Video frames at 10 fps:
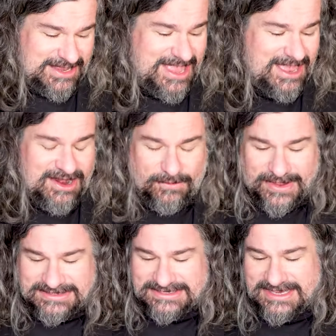cannot
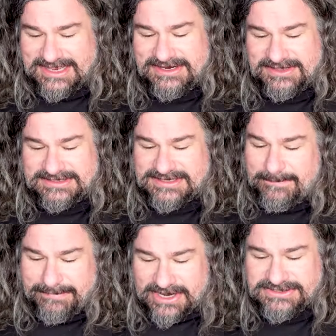wait to dig into this.
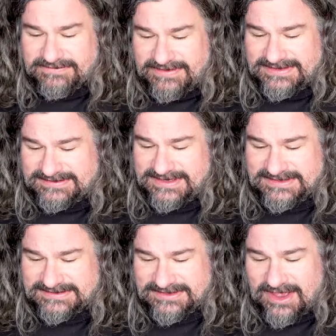A bunch of this
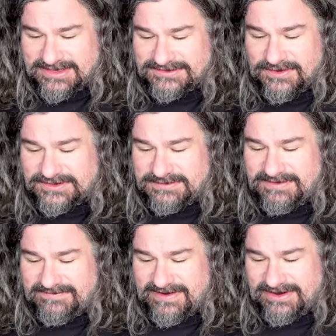is going to
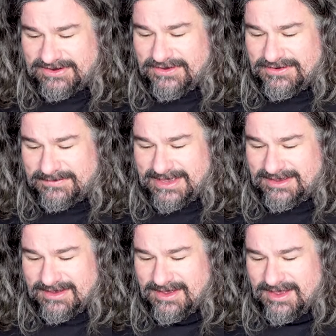be very new to
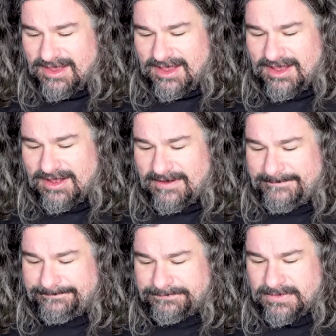me.
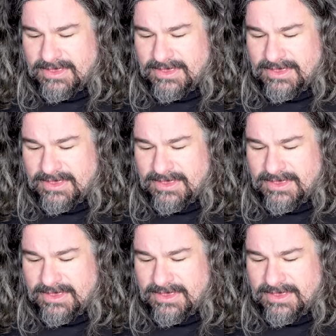The